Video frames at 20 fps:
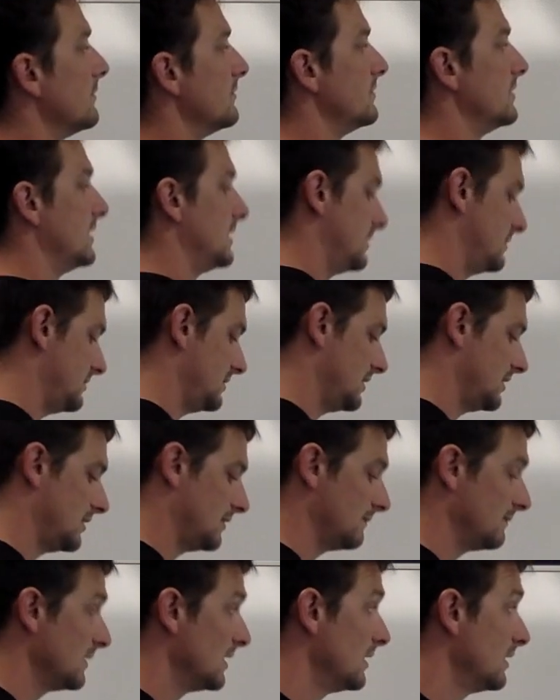Z is
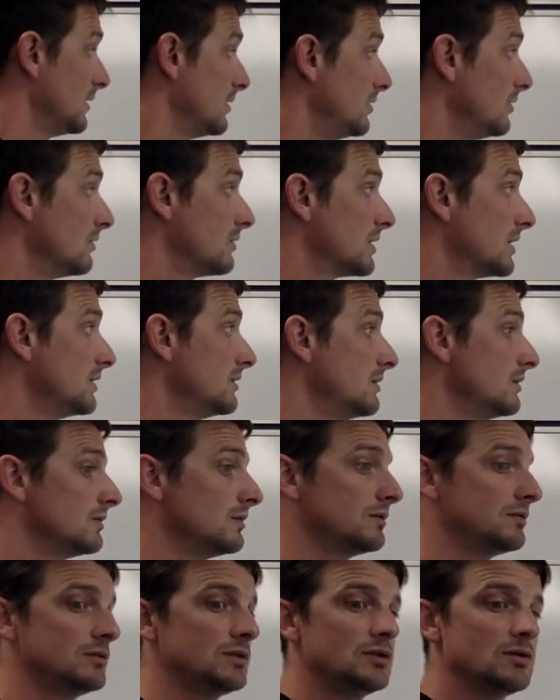here. You can
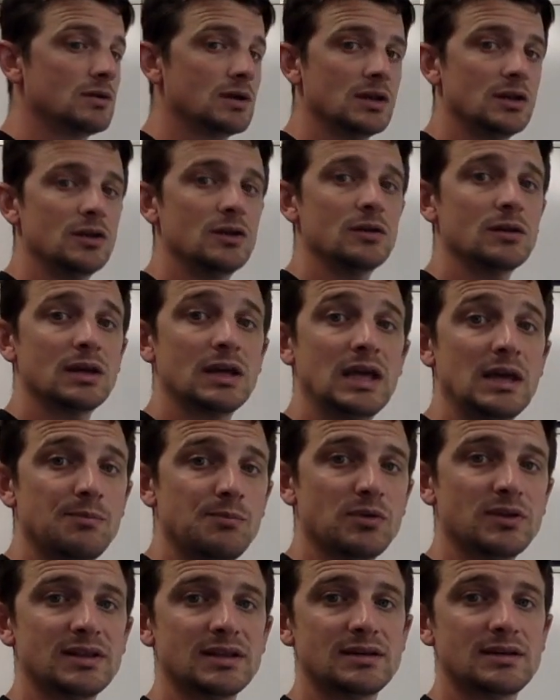keep
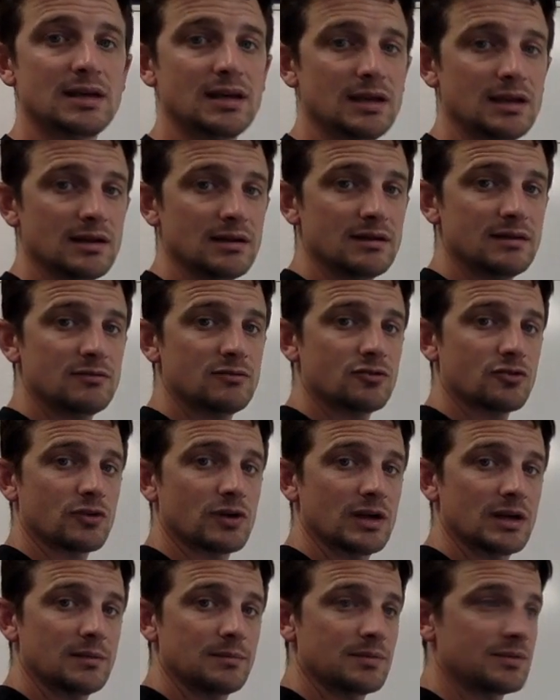with the T.
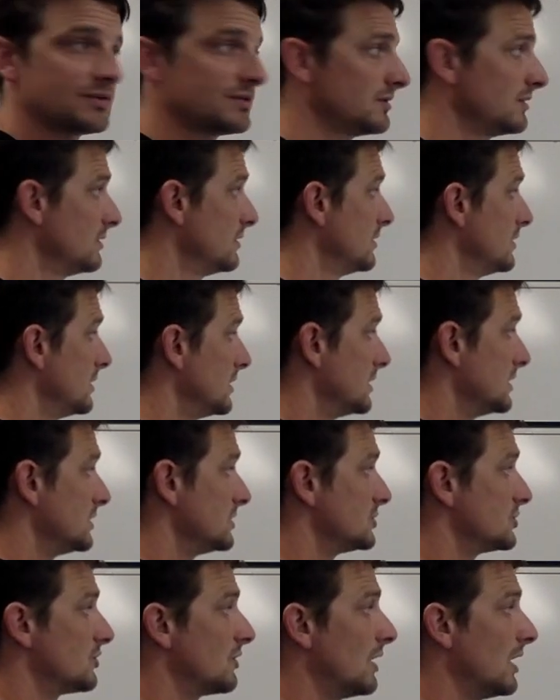Trips,
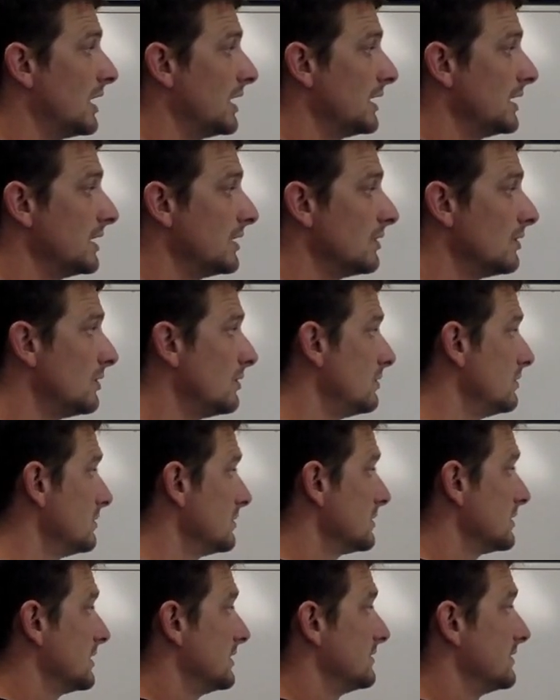triangle,
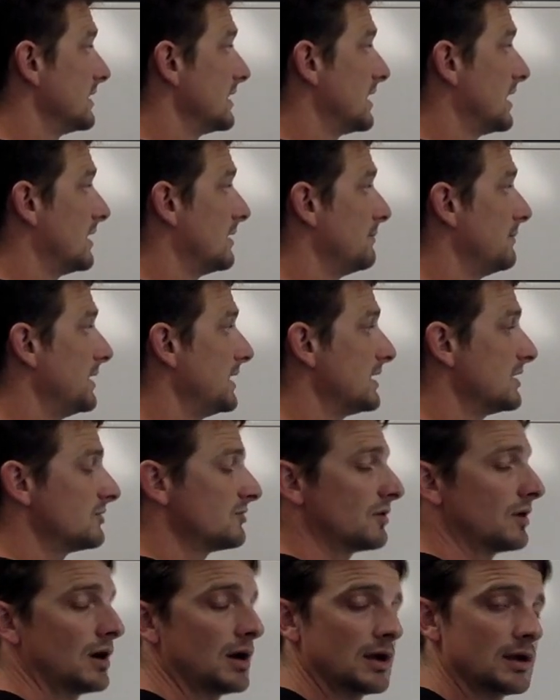because they kind of make a
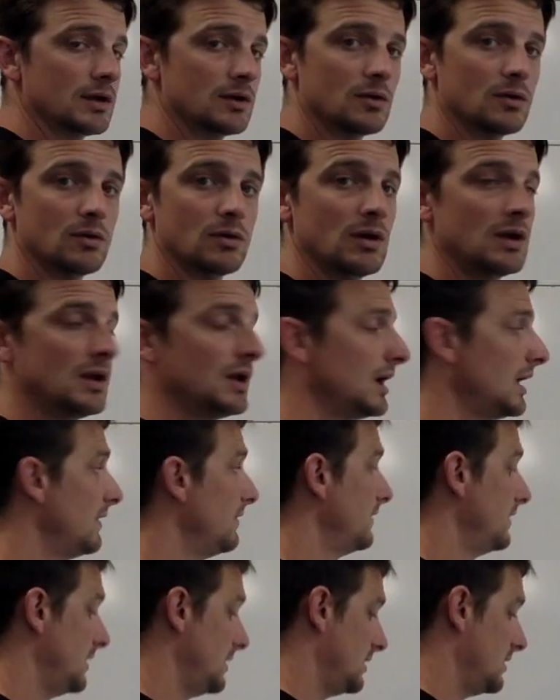triangle,
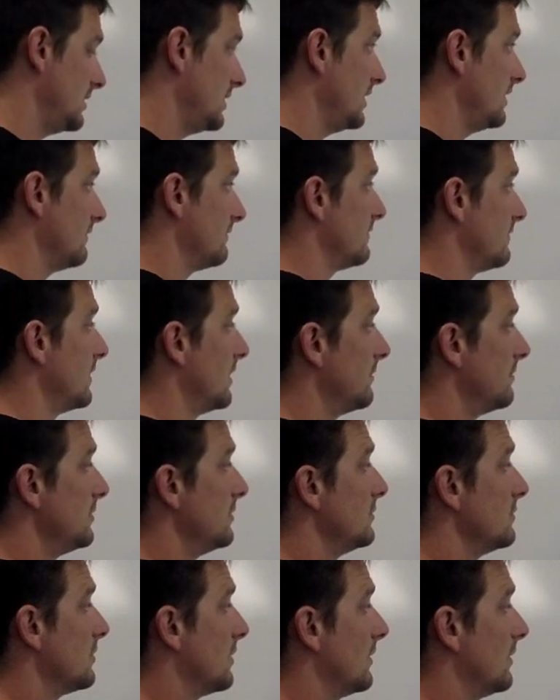and then if W
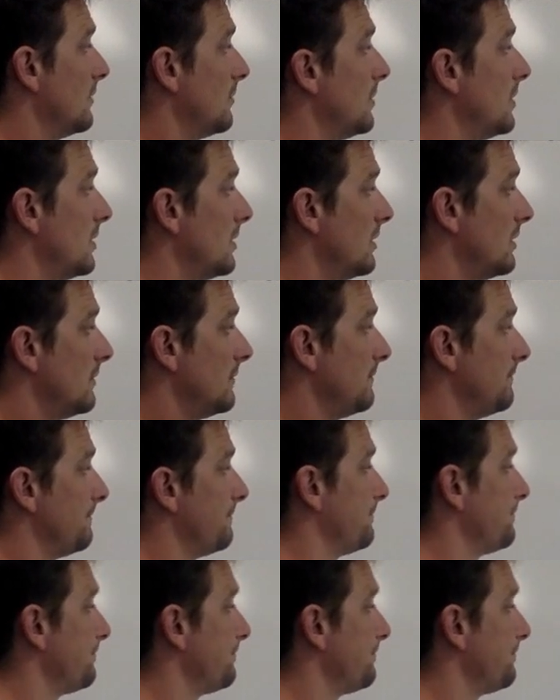is on the ball,